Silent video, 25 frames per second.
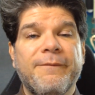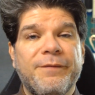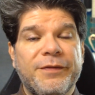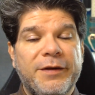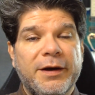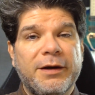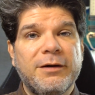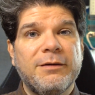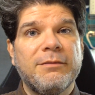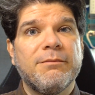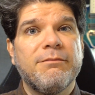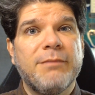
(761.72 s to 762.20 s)

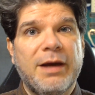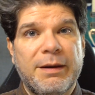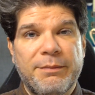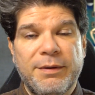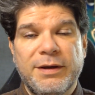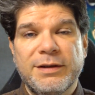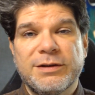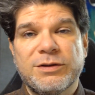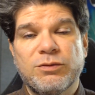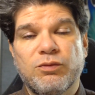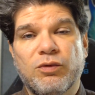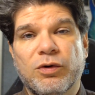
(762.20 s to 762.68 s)
Then
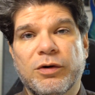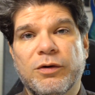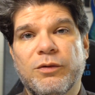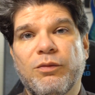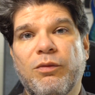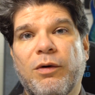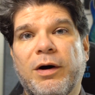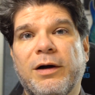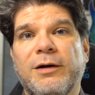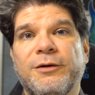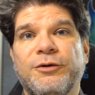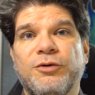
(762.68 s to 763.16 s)
maybe it's
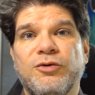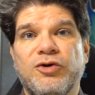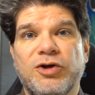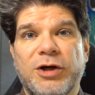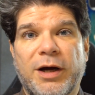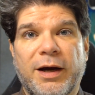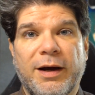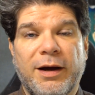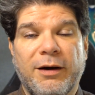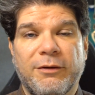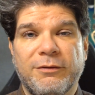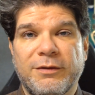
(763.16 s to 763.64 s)
worthwhile to
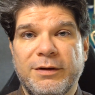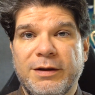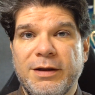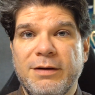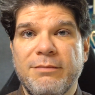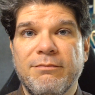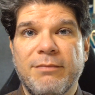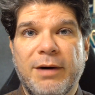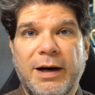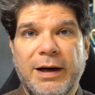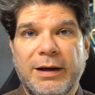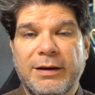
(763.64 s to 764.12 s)
check out
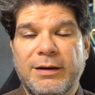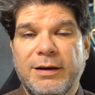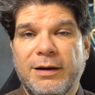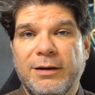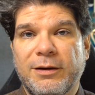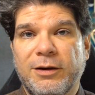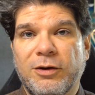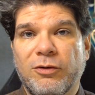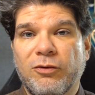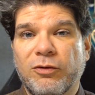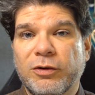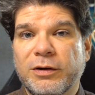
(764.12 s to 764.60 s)
the My
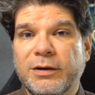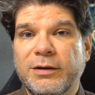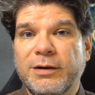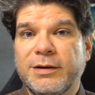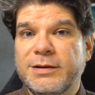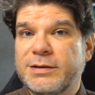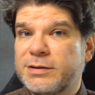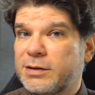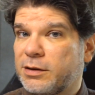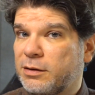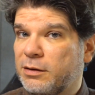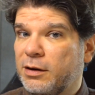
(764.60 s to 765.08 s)
Daily
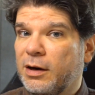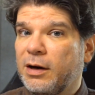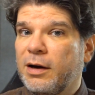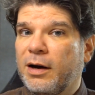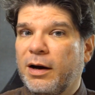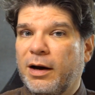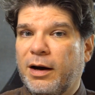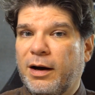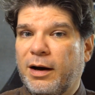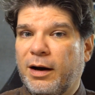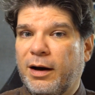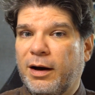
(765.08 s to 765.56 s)
Organizer,
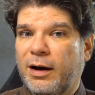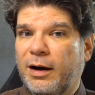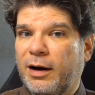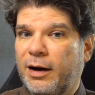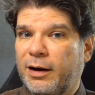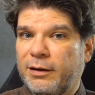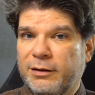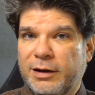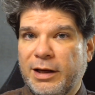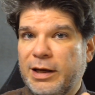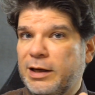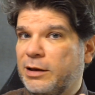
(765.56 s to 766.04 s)

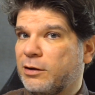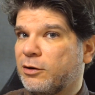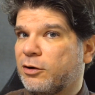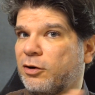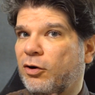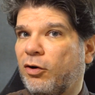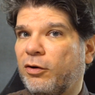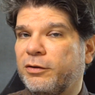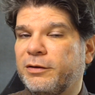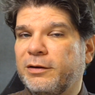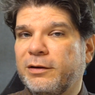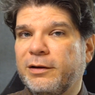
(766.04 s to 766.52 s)
either
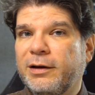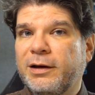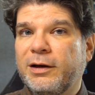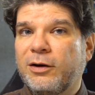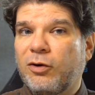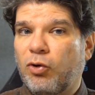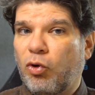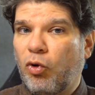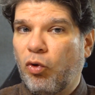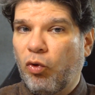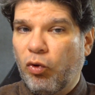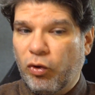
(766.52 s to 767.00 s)
on the link
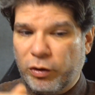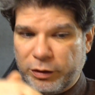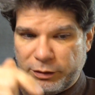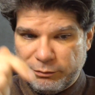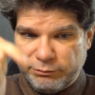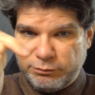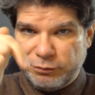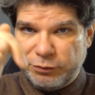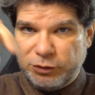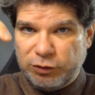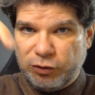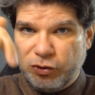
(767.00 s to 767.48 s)
or
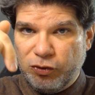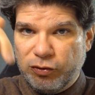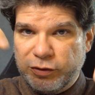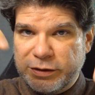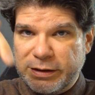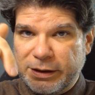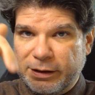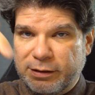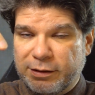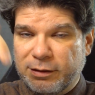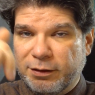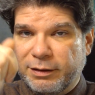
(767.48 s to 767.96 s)

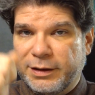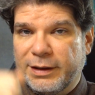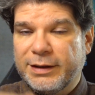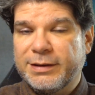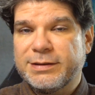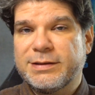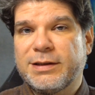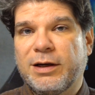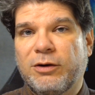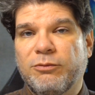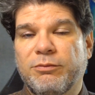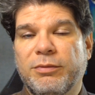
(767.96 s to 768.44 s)
using the
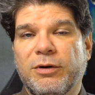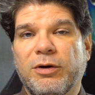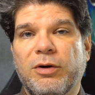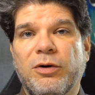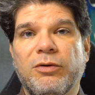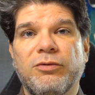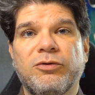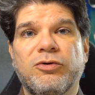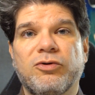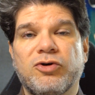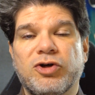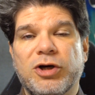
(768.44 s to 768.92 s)
links down
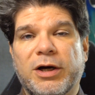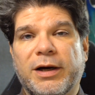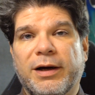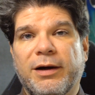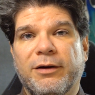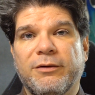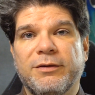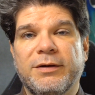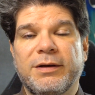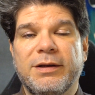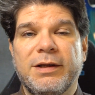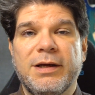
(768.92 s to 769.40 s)
below to check
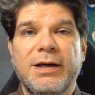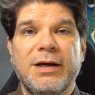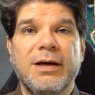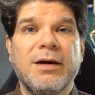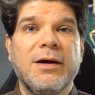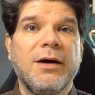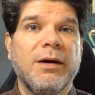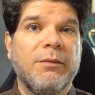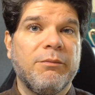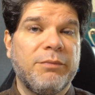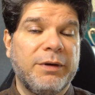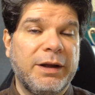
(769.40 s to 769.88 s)
out the
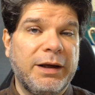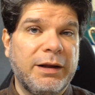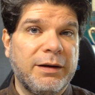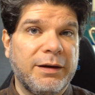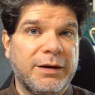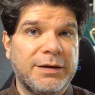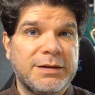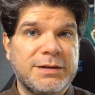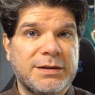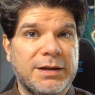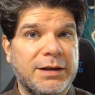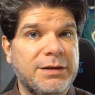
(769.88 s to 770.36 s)

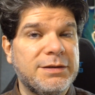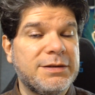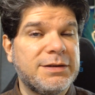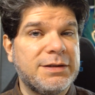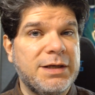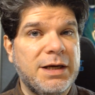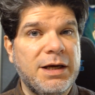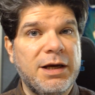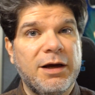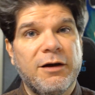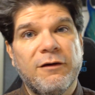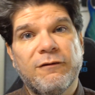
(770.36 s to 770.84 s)
playlist and
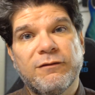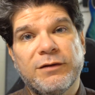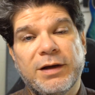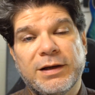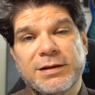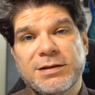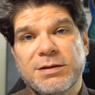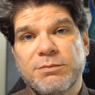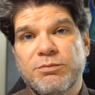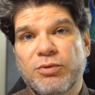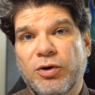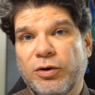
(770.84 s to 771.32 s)
see if
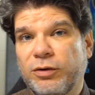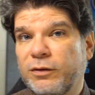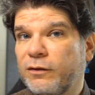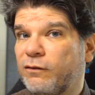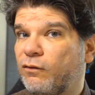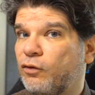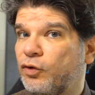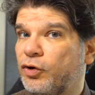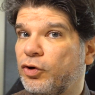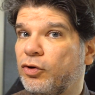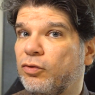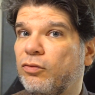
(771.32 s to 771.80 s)
that's a product
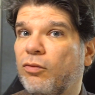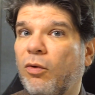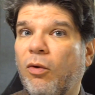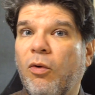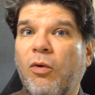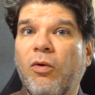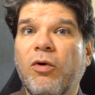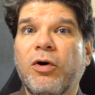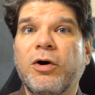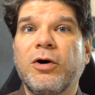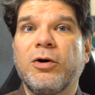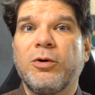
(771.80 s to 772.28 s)
for you
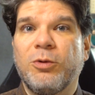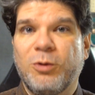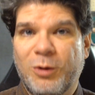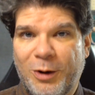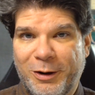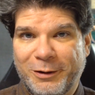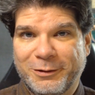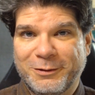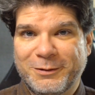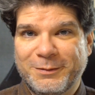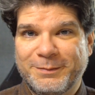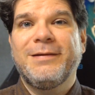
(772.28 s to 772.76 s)
or
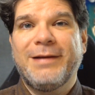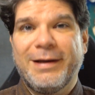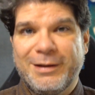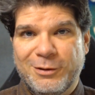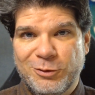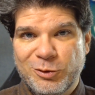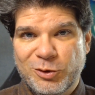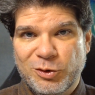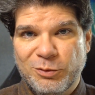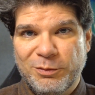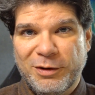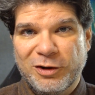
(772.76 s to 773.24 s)
not. Thank
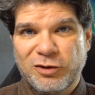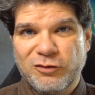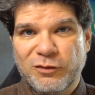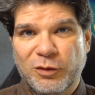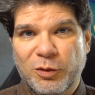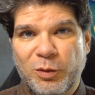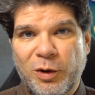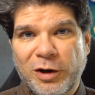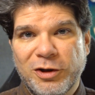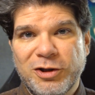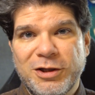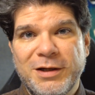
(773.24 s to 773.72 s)
you so much for
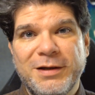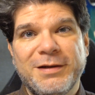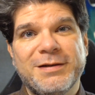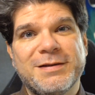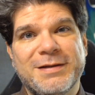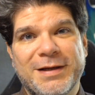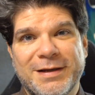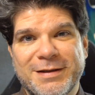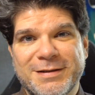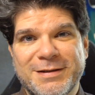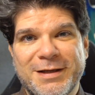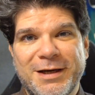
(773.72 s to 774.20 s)
watching.
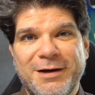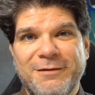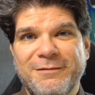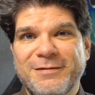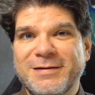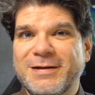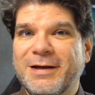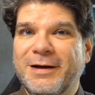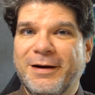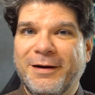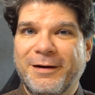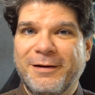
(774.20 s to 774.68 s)
Stay safe,
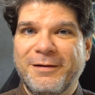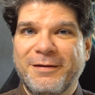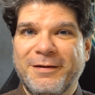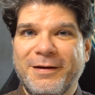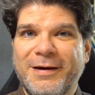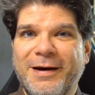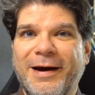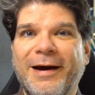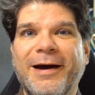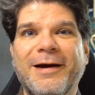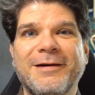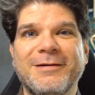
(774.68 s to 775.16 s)
stay
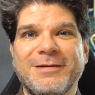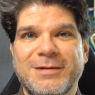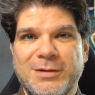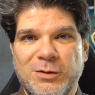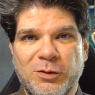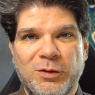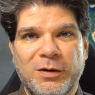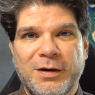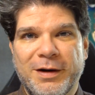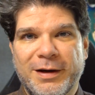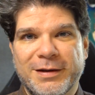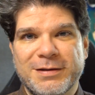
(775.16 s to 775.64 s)
healthy, and see you
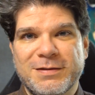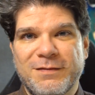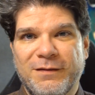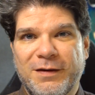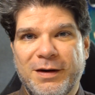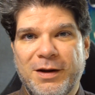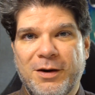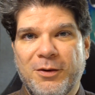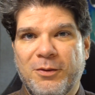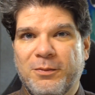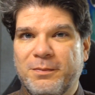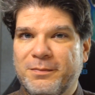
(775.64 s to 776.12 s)
in the next
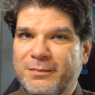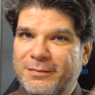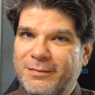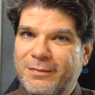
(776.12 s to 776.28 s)
video.